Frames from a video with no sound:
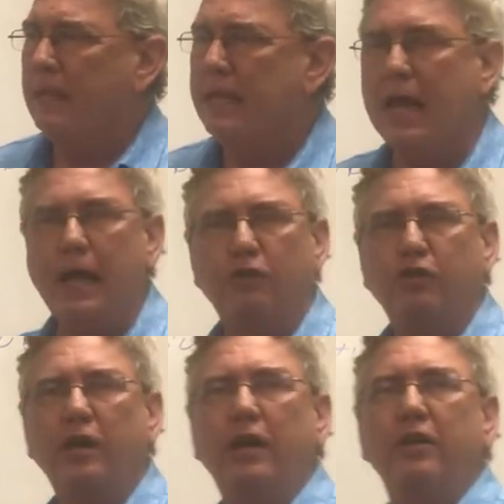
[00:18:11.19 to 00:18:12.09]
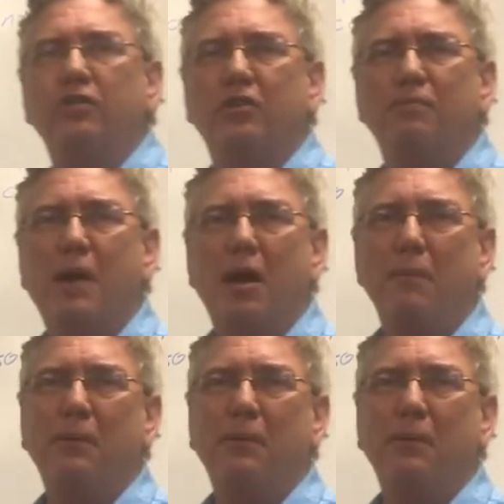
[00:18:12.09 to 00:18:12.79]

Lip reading: use a modern